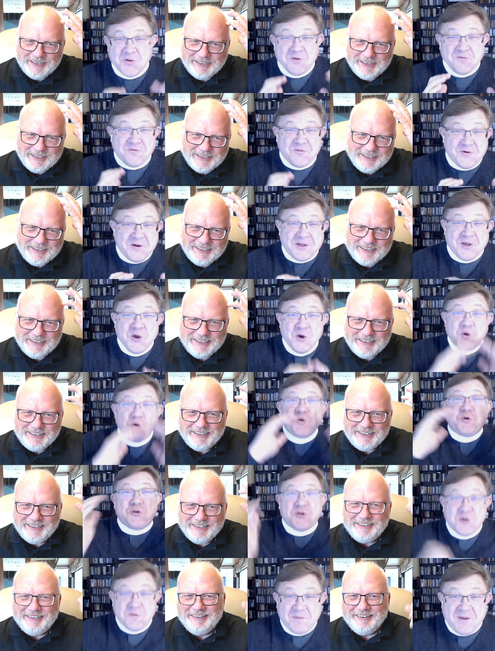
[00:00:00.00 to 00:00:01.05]
Speaker 1: who are free
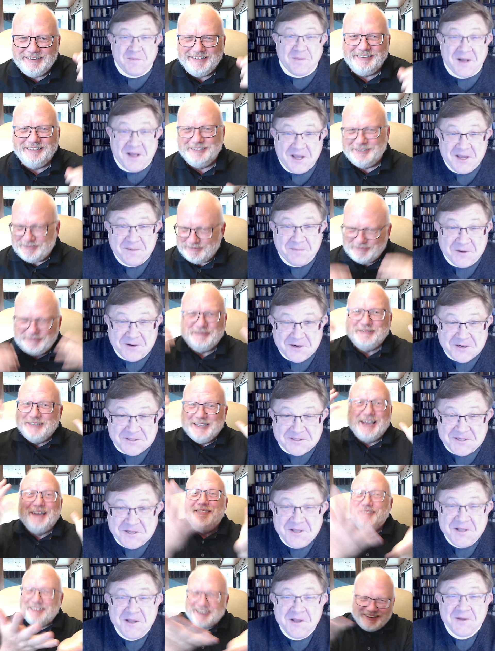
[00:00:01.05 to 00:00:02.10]
who should be behind bars. Yeah,
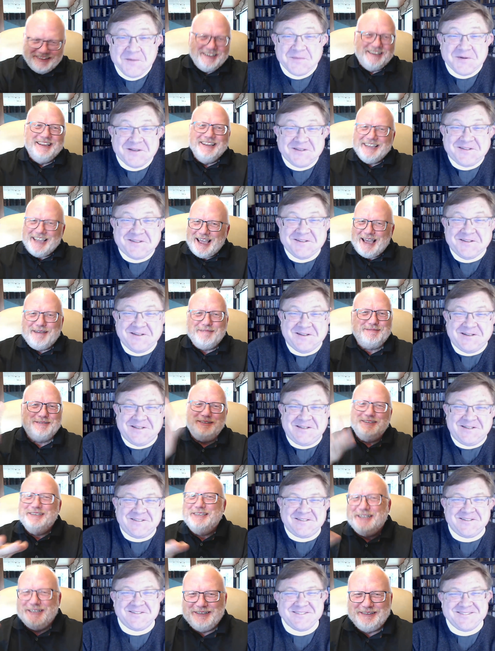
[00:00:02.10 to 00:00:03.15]
okay.
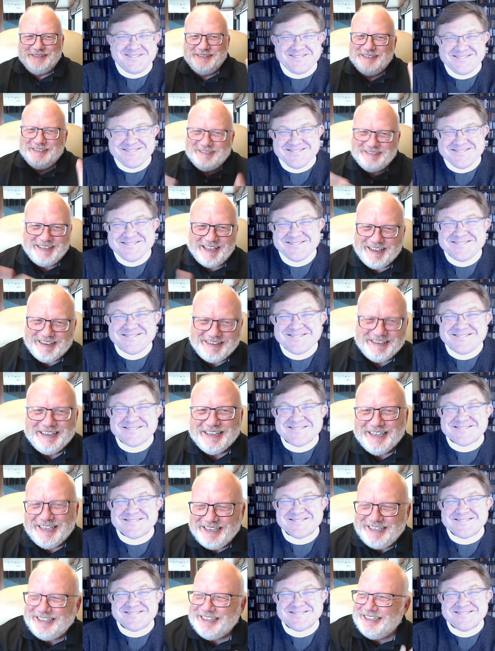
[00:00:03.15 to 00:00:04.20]
Speaker 2: Absolutely, you know.
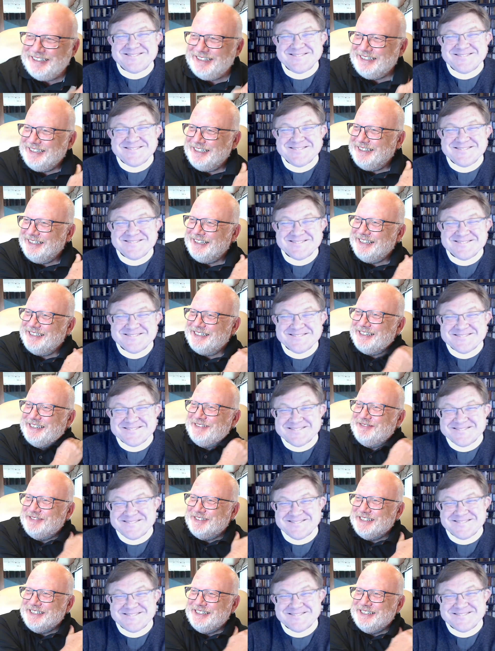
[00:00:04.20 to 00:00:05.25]
Let's not
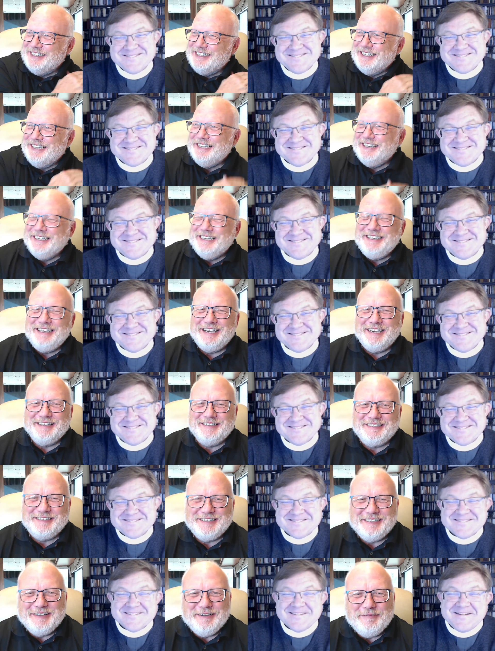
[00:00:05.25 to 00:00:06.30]
forget.
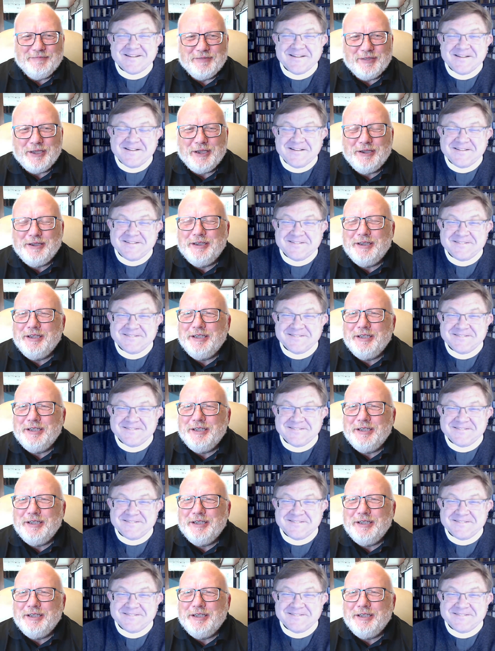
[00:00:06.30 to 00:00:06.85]
Yes, yeah.